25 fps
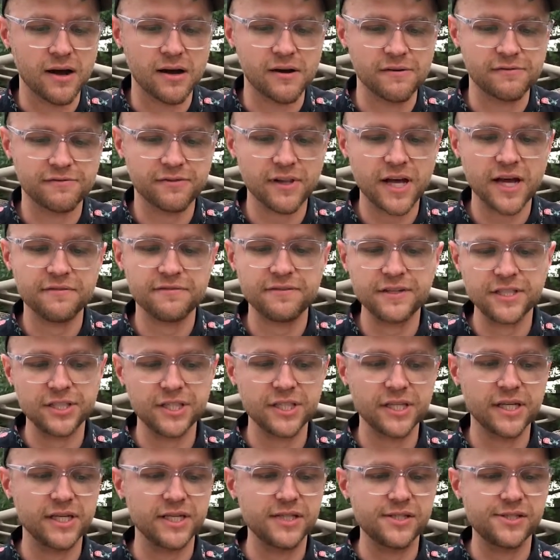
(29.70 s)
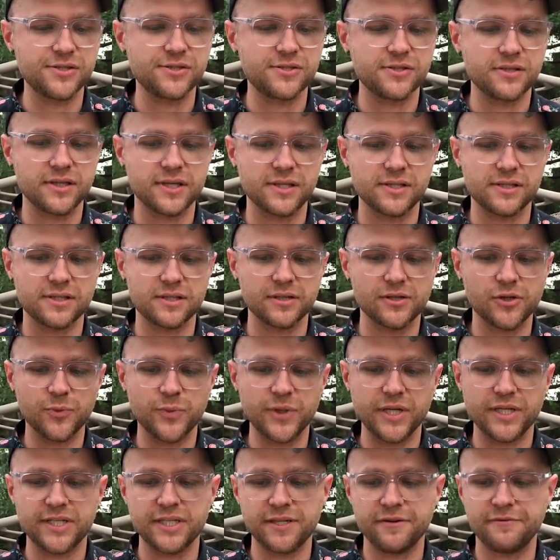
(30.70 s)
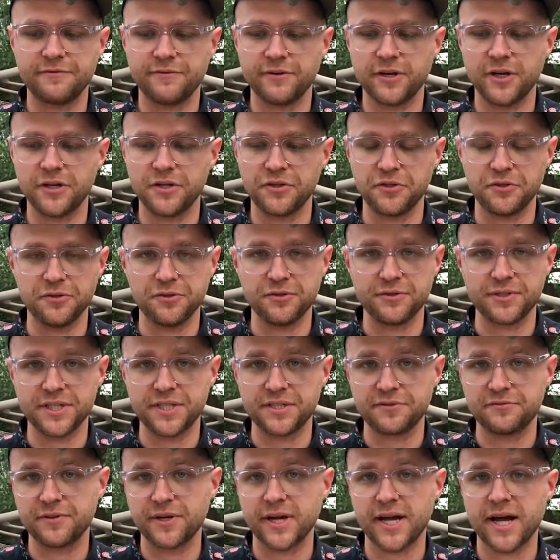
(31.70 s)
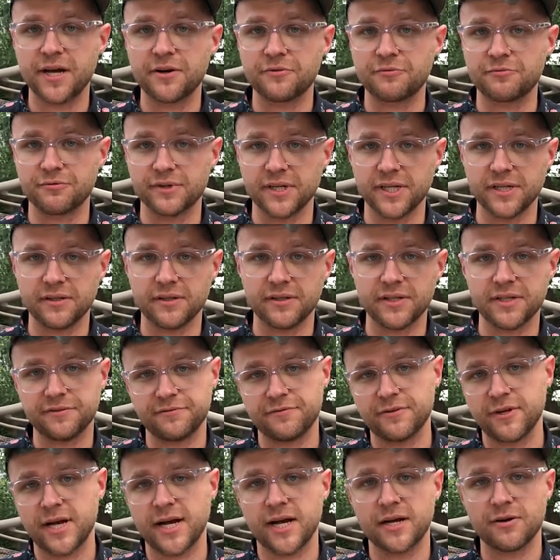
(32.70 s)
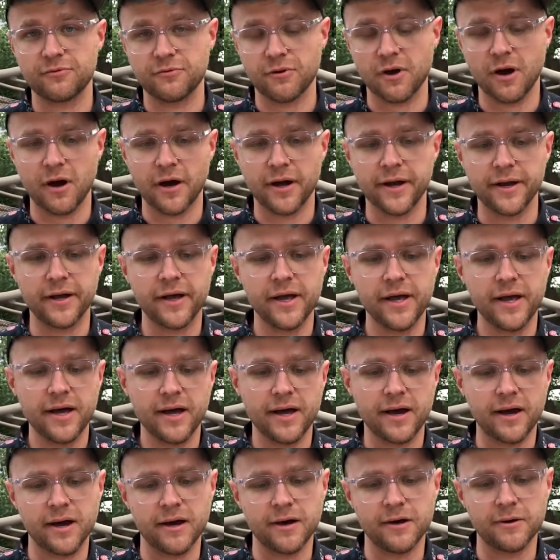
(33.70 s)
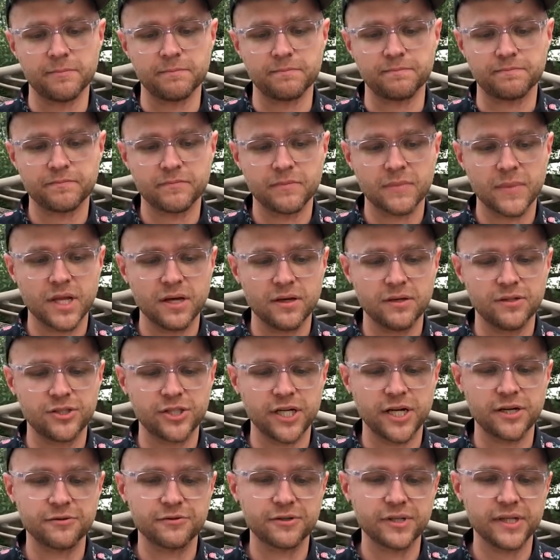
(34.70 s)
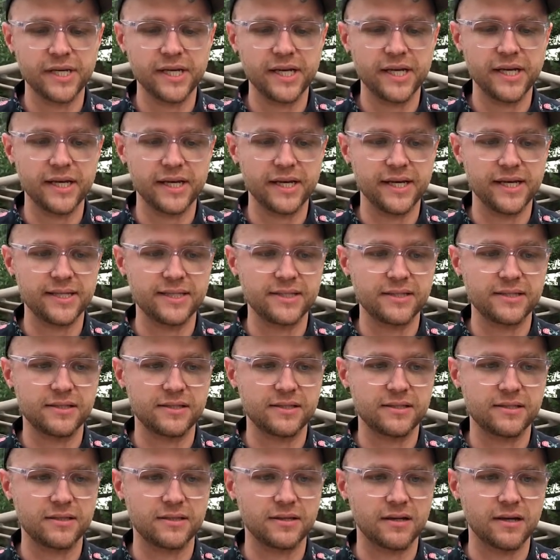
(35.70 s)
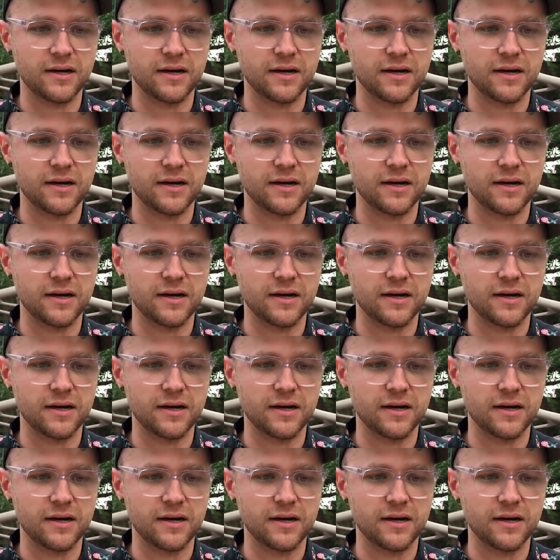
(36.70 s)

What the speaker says: Fly fishing is a little bit different. You use a different kind of reel, a different kind of rod. Generally, it's